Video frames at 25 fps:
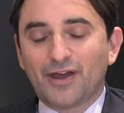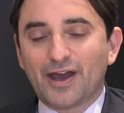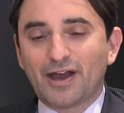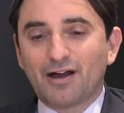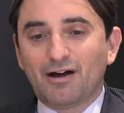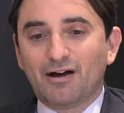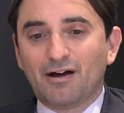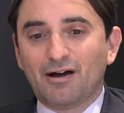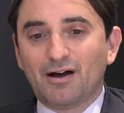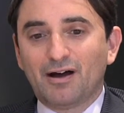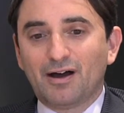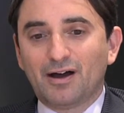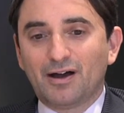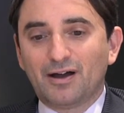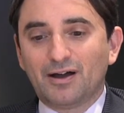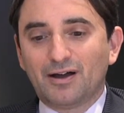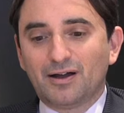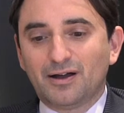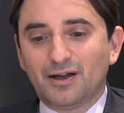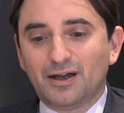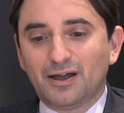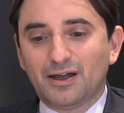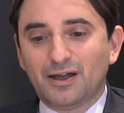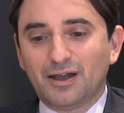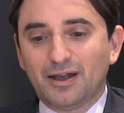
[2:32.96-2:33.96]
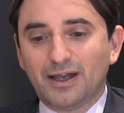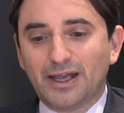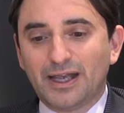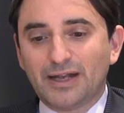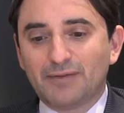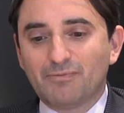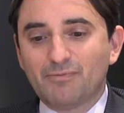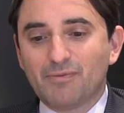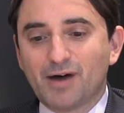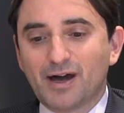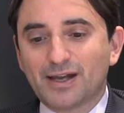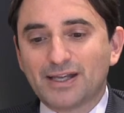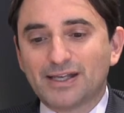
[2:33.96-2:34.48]
are
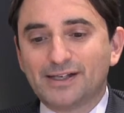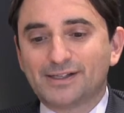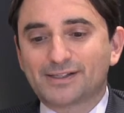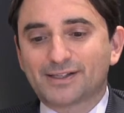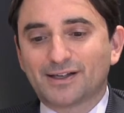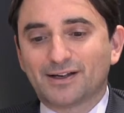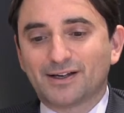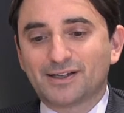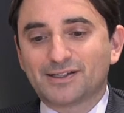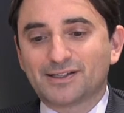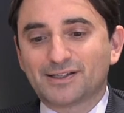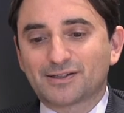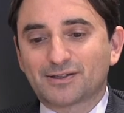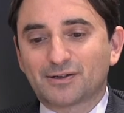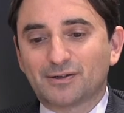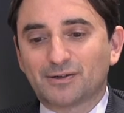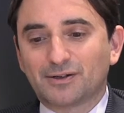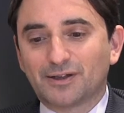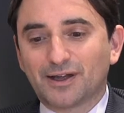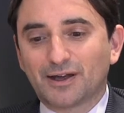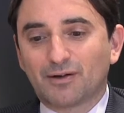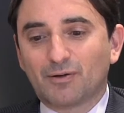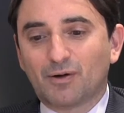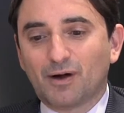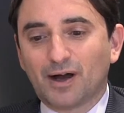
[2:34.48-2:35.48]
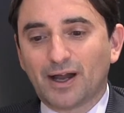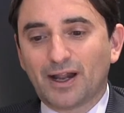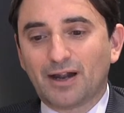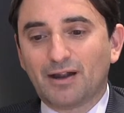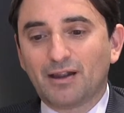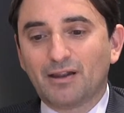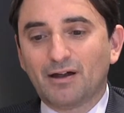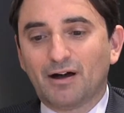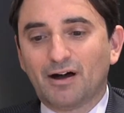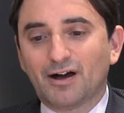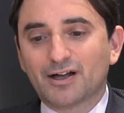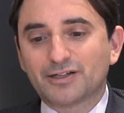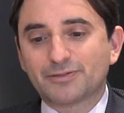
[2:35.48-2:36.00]
in money size, they're quite
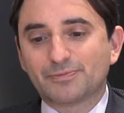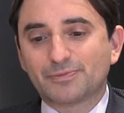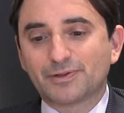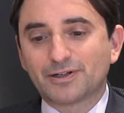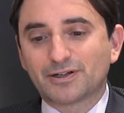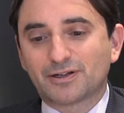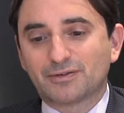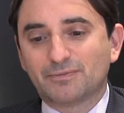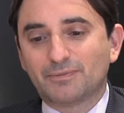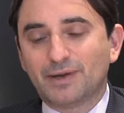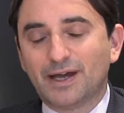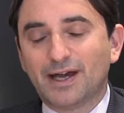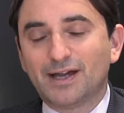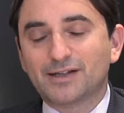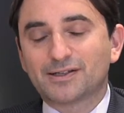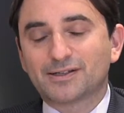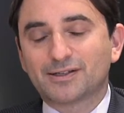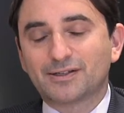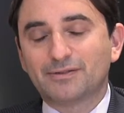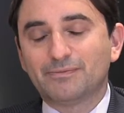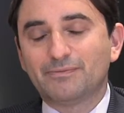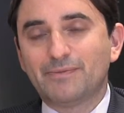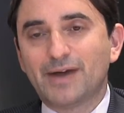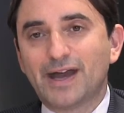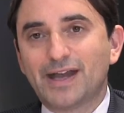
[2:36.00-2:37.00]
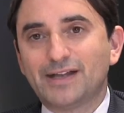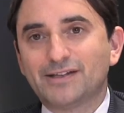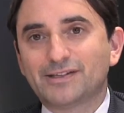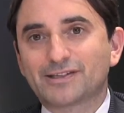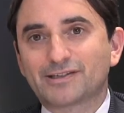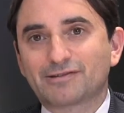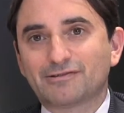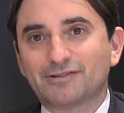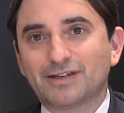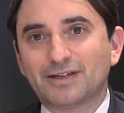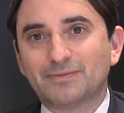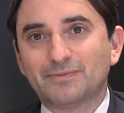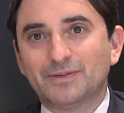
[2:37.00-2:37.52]
large, but compared to the
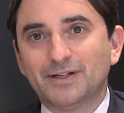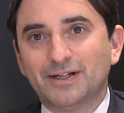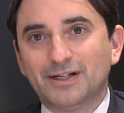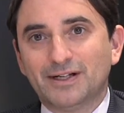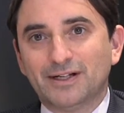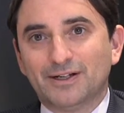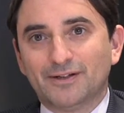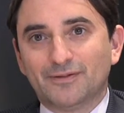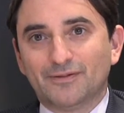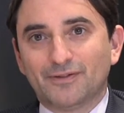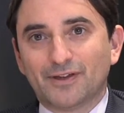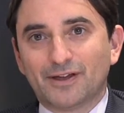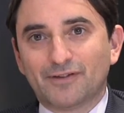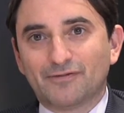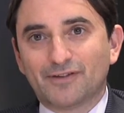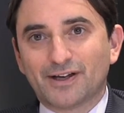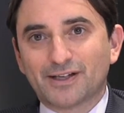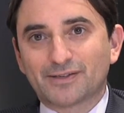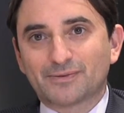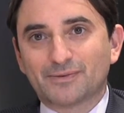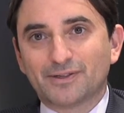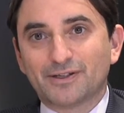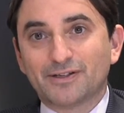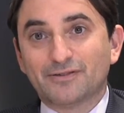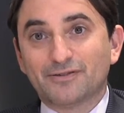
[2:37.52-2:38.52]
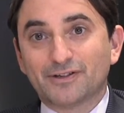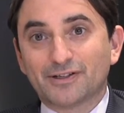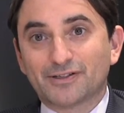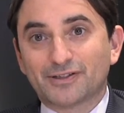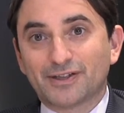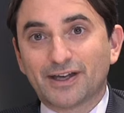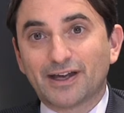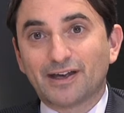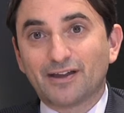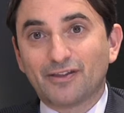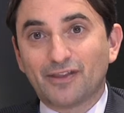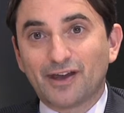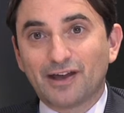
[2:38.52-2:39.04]
mainstream investment universe,
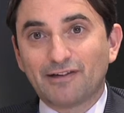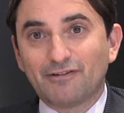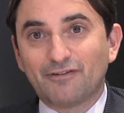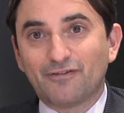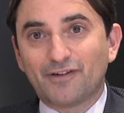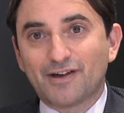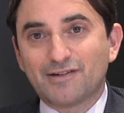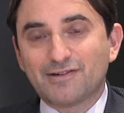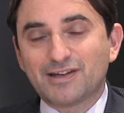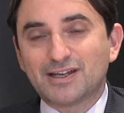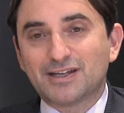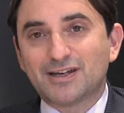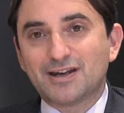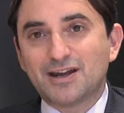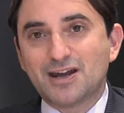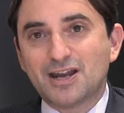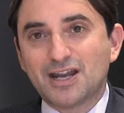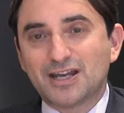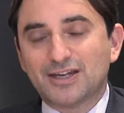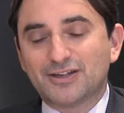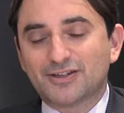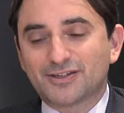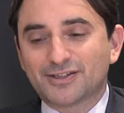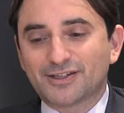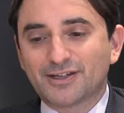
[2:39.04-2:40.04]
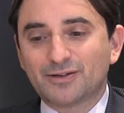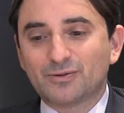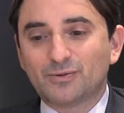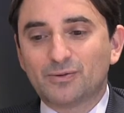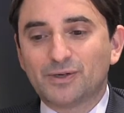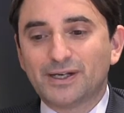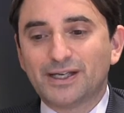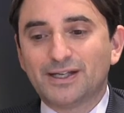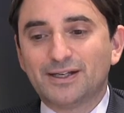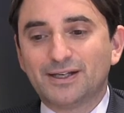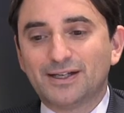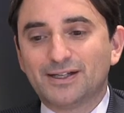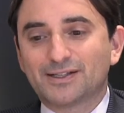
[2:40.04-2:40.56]
they're very niche. So
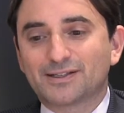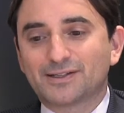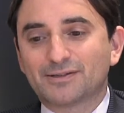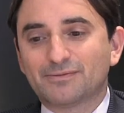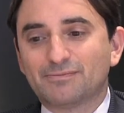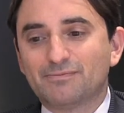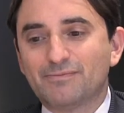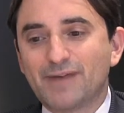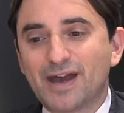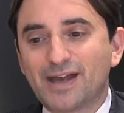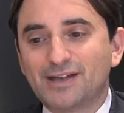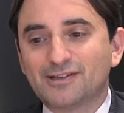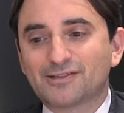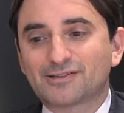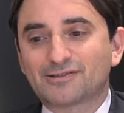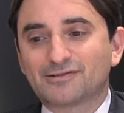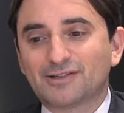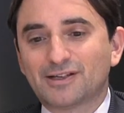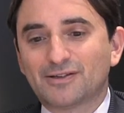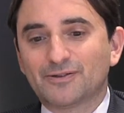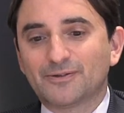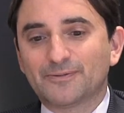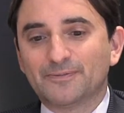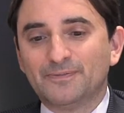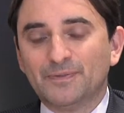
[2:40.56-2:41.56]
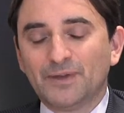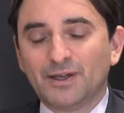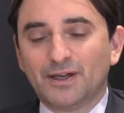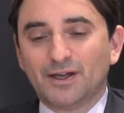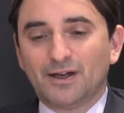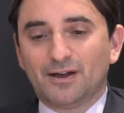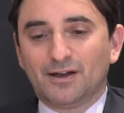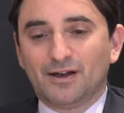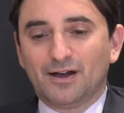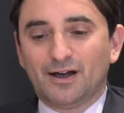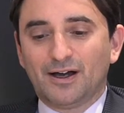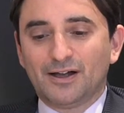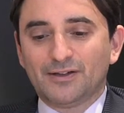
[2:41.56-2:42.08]
we need to mainstream them.
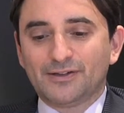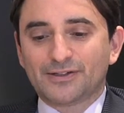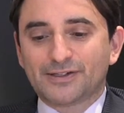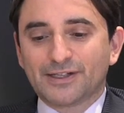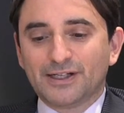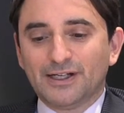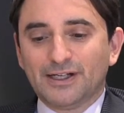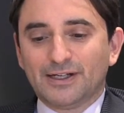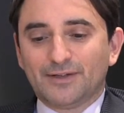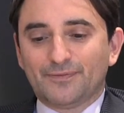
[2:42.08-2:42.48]
And